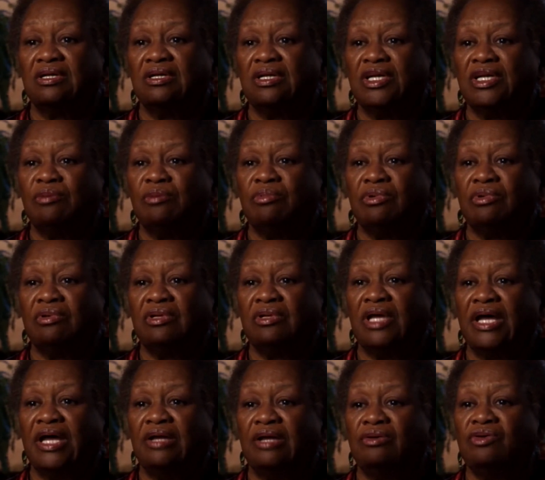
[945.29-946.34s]
liberal
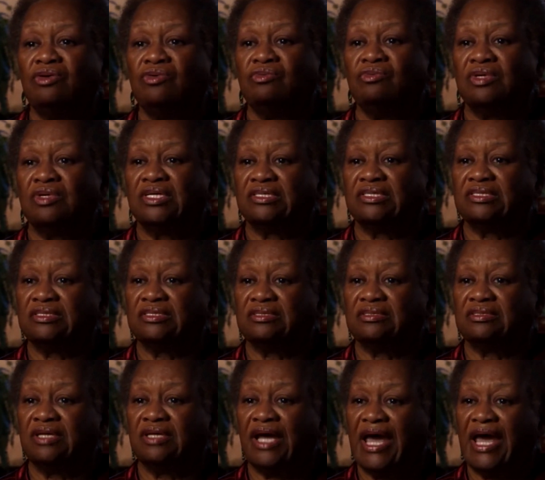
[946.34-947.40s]
and who
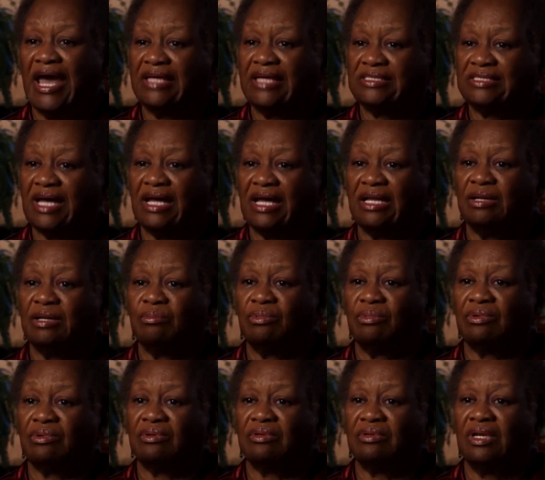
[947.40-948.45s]
was
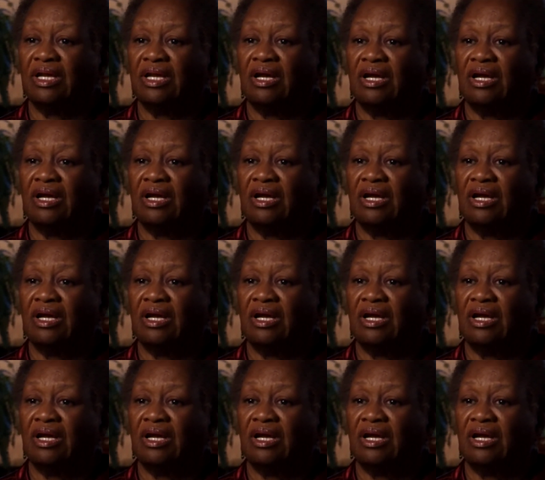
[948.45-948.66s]
anti-liberal,